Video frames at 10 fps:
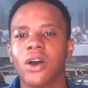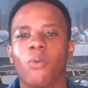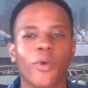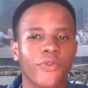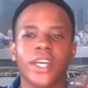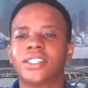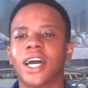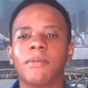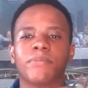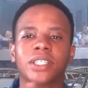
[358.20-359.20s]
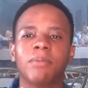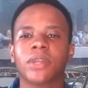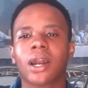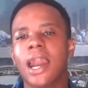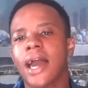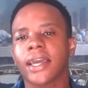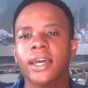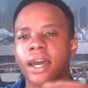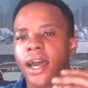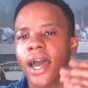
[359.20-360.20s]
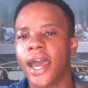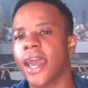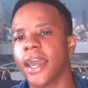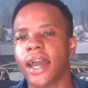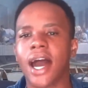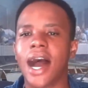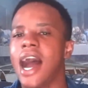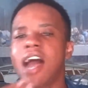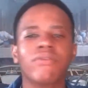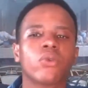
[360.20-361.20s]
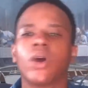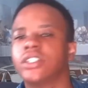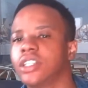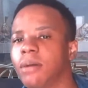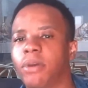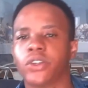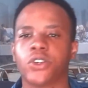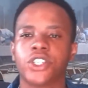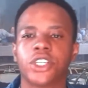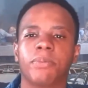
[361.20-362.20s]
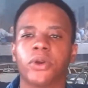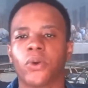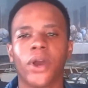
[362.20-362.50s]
if they type something like, hey, I have a question about your shipping, or